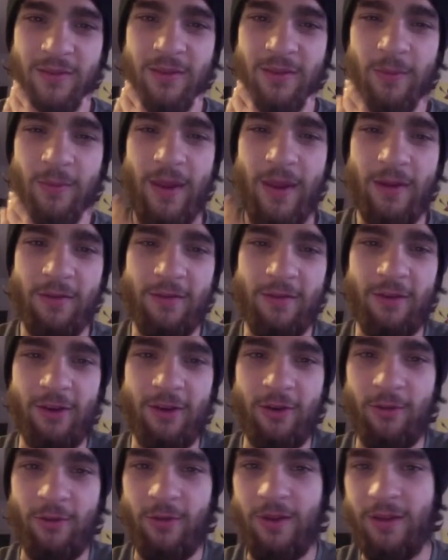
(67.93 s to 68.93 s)
battles
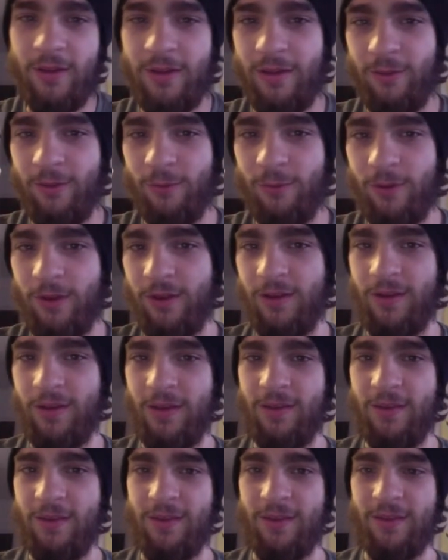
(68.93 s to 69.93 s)
here are really,
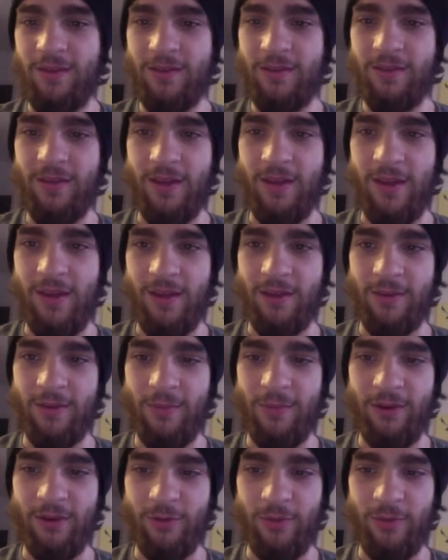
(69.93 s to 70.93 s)
really easy
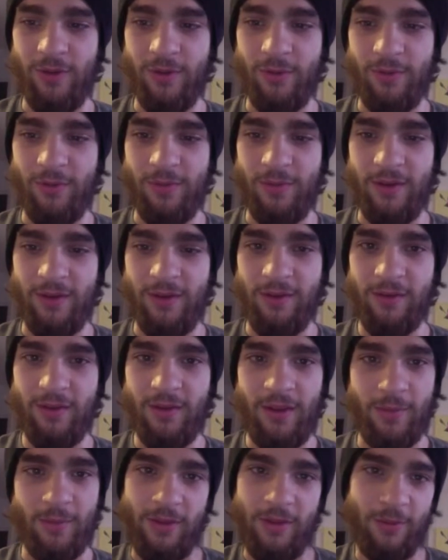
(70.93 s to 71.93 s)
compared to what we've been.
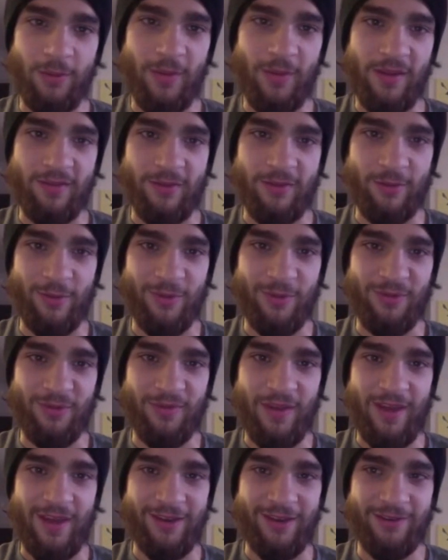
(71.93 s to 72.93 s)
They're basically what we've
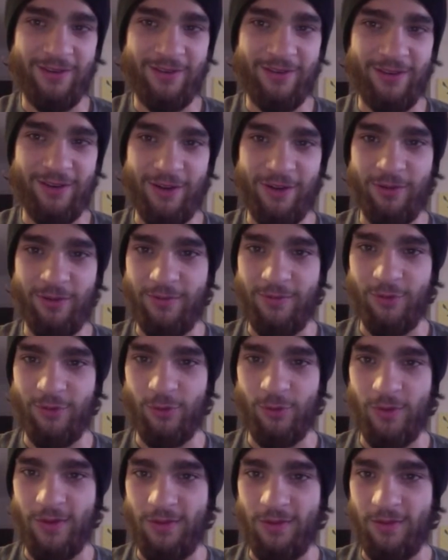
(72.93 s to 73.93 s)
had, level
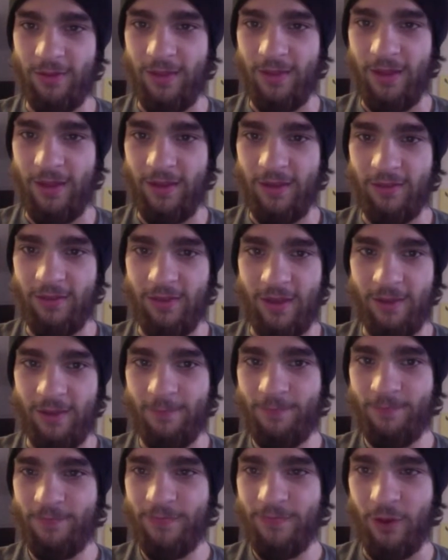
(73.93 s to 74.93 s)
20s and things. Like,
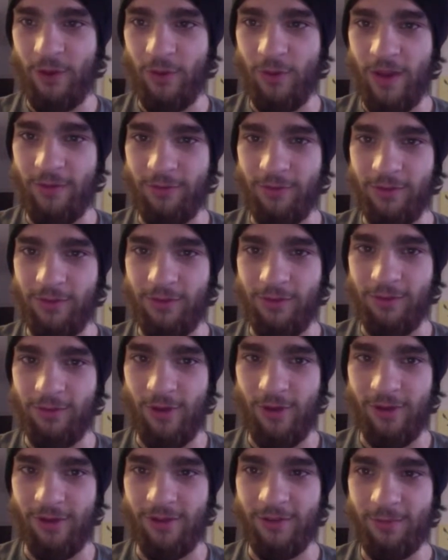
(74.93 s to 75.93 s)
our rival's the
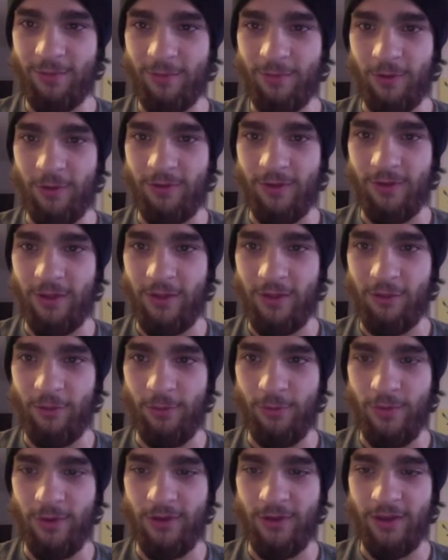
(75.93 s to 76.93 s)
strongest person in this
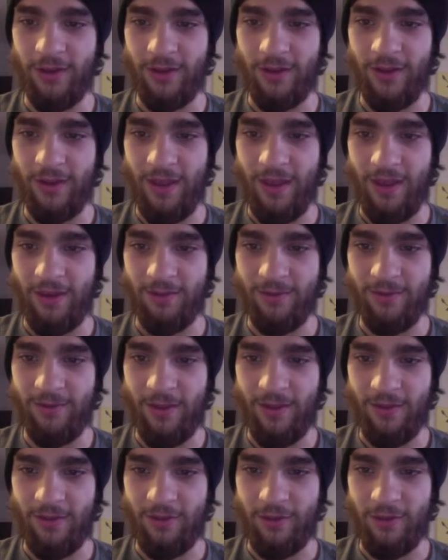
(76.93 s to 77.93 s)
whole building, and
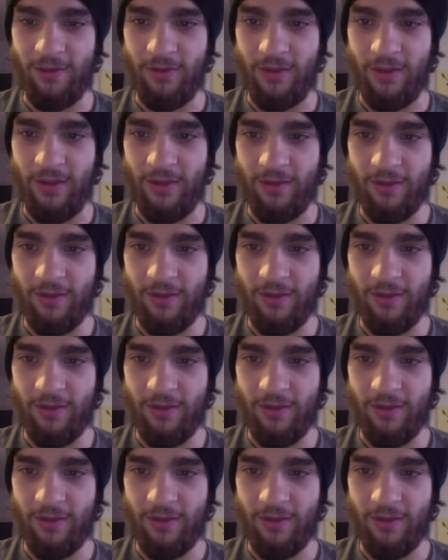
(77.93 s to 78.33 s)
as you can see,